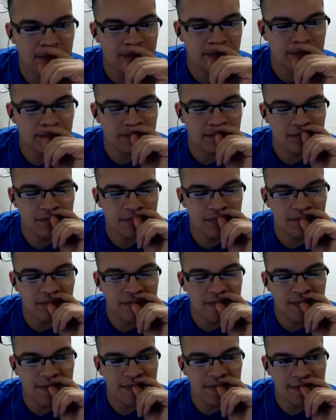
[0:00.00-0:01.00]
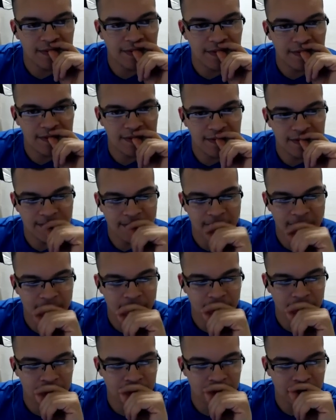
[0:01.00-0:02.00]

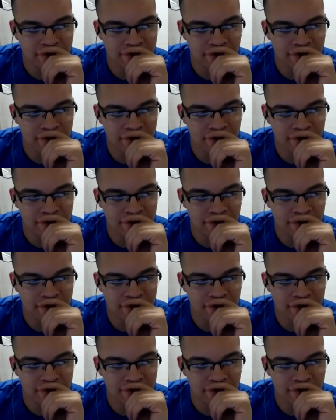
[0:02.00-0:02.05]
No one is speaking in this clip.